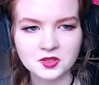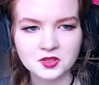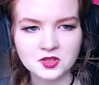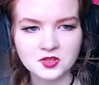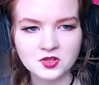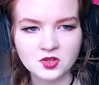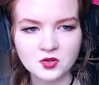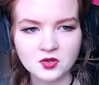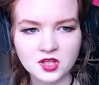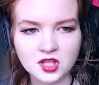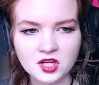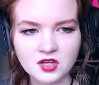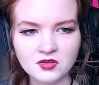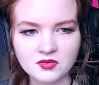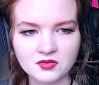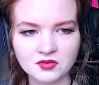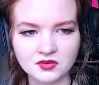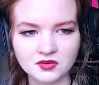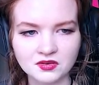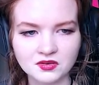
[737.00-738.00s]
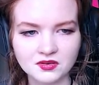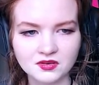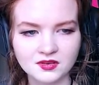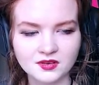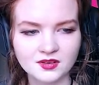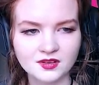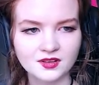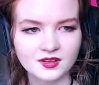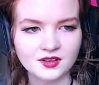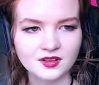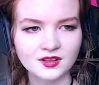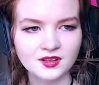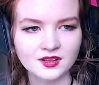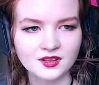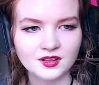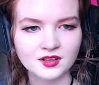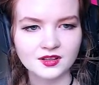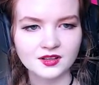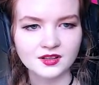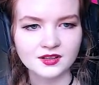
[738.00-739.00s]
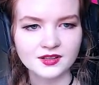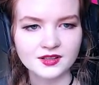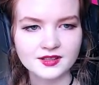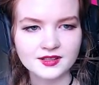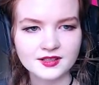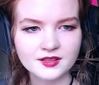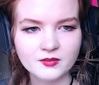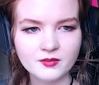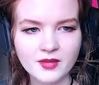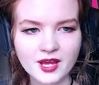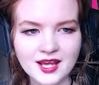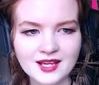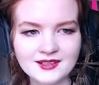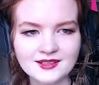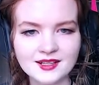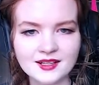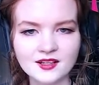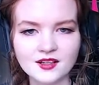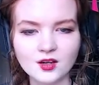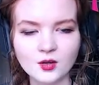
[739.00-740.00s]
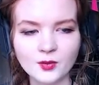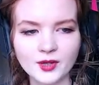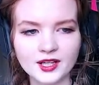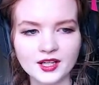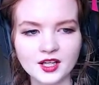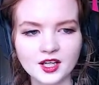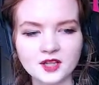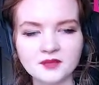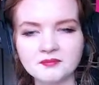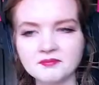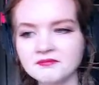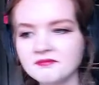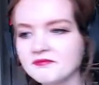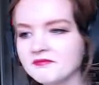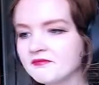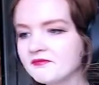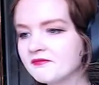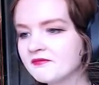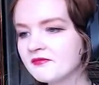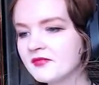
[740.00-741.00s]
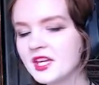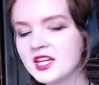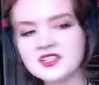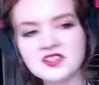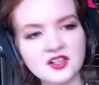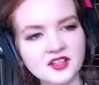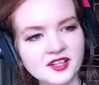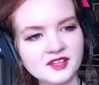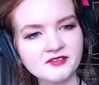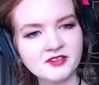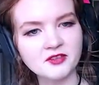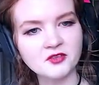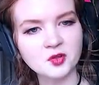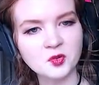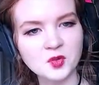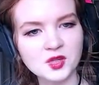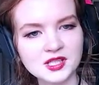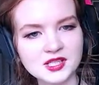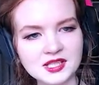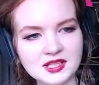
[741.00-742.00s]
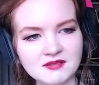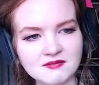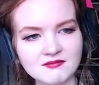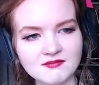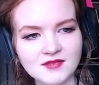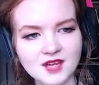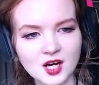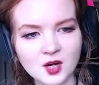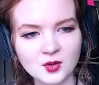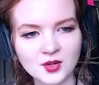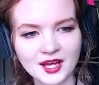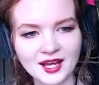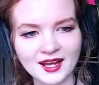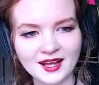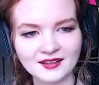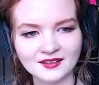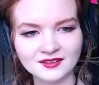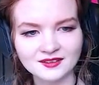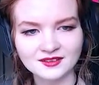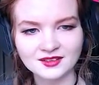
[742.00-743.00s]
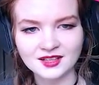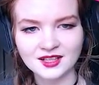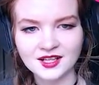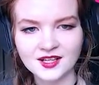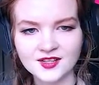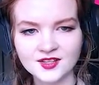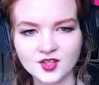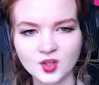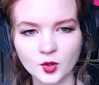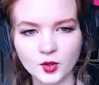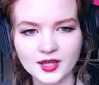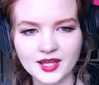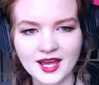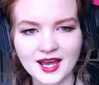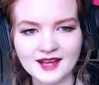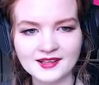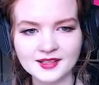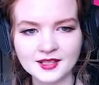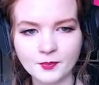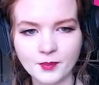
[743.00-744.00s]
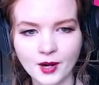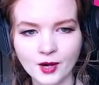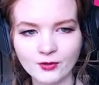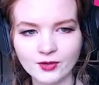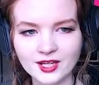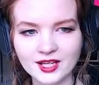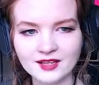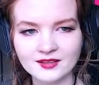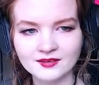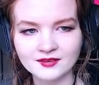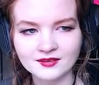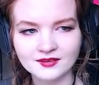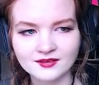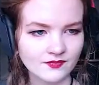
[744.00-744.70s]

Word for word: This is so cute. This is amazing! Oh my god. It's all I've ever wanted. Okay. Sorik has a pony.